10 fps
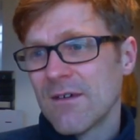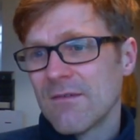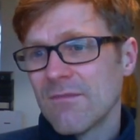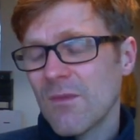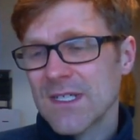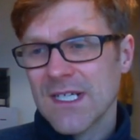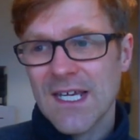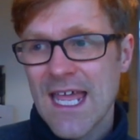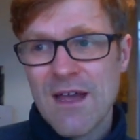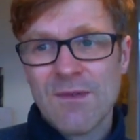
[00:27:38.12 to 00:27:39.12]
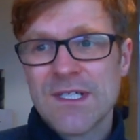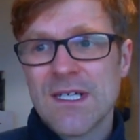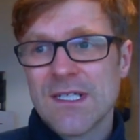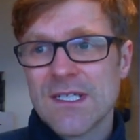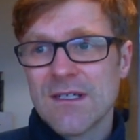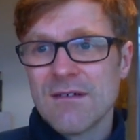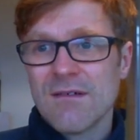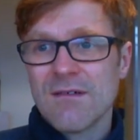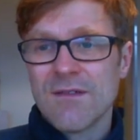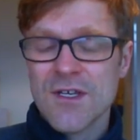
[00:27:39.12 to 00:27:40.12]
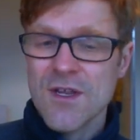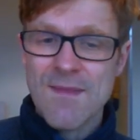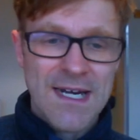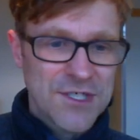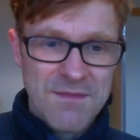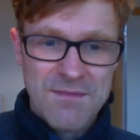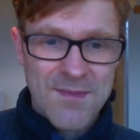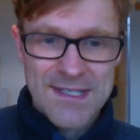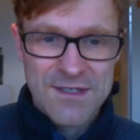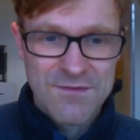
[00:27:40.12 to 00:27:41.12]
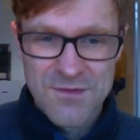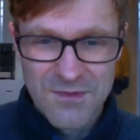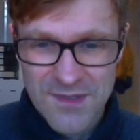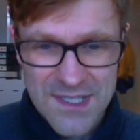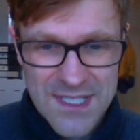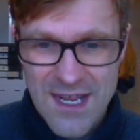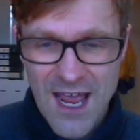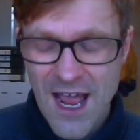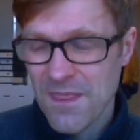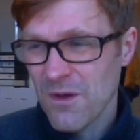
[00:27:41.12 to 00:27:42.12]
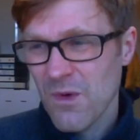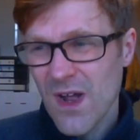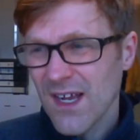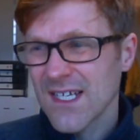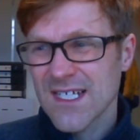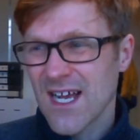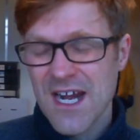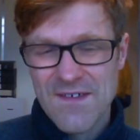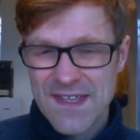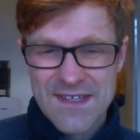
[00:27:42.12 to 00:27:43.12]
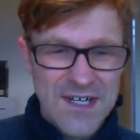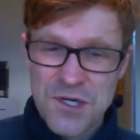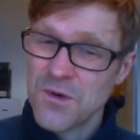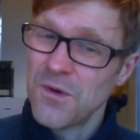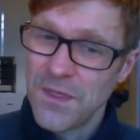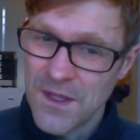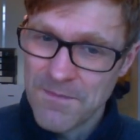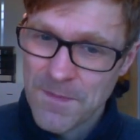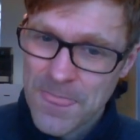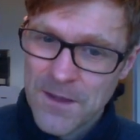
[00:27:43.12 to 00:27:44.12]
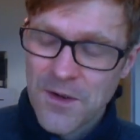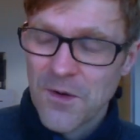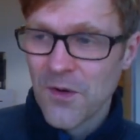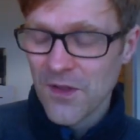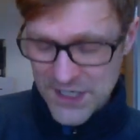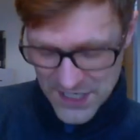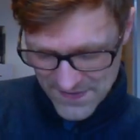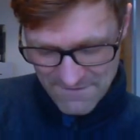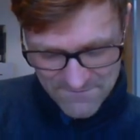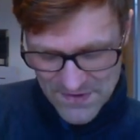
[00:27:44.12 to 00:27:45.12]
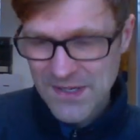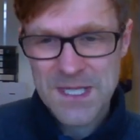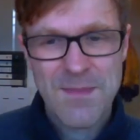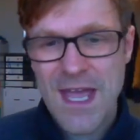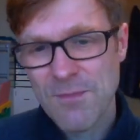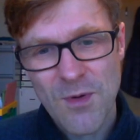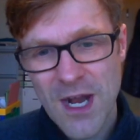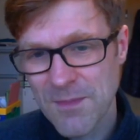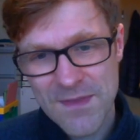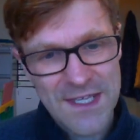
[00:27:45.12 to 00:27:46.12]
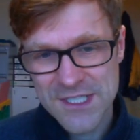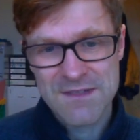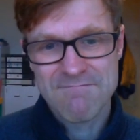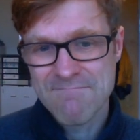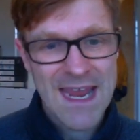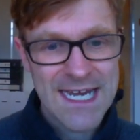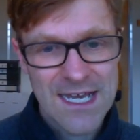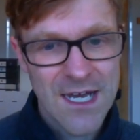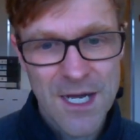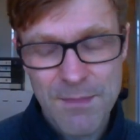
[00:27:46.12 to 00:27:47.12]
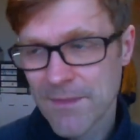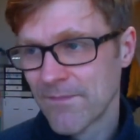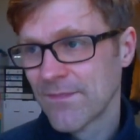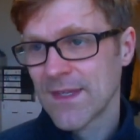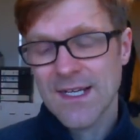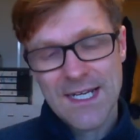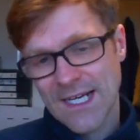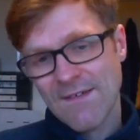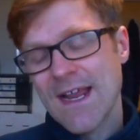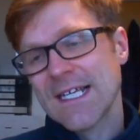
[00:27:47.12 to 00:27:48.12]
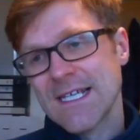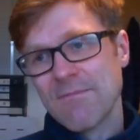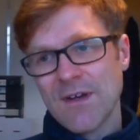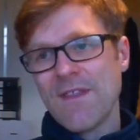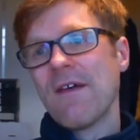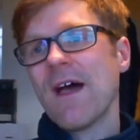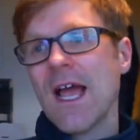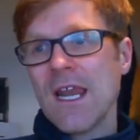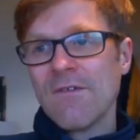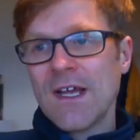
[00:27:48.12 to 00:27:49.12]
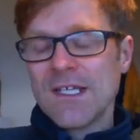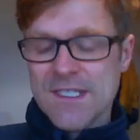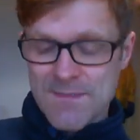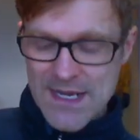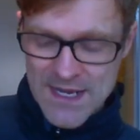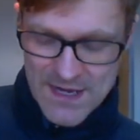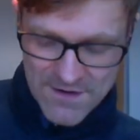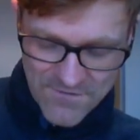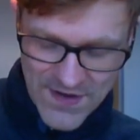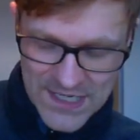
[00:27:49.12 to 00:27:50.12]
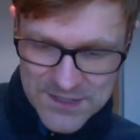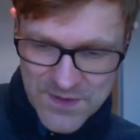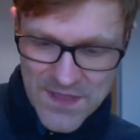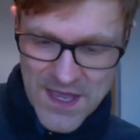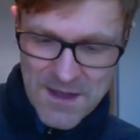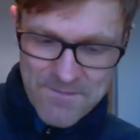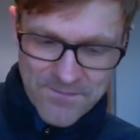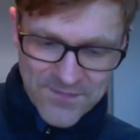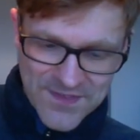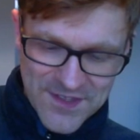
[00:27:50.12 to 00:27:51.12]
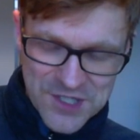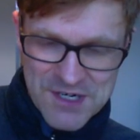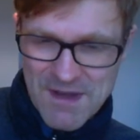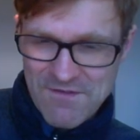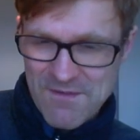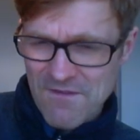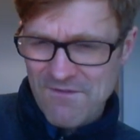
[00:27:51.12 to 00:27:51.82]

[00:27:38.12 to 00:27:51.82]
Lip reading: what was clear was that the new manager implemented rules and the workers kind of either ignored them or they filled in the paperwork but they just made it up. Like a great example of that I love, I used to be friends with the drummer from a